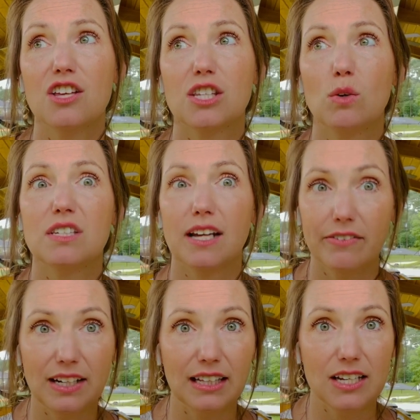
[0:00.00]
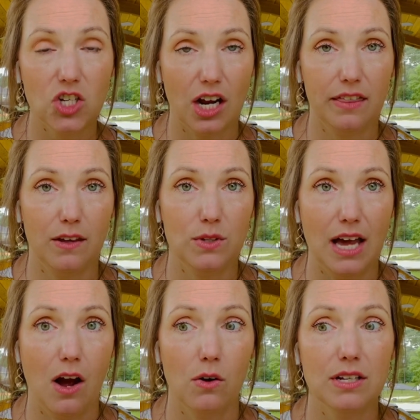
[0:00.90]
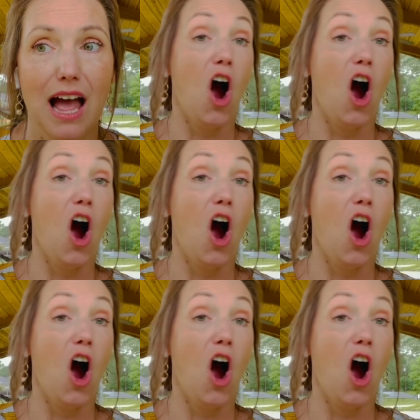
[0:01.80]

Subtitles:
so definitely check those out.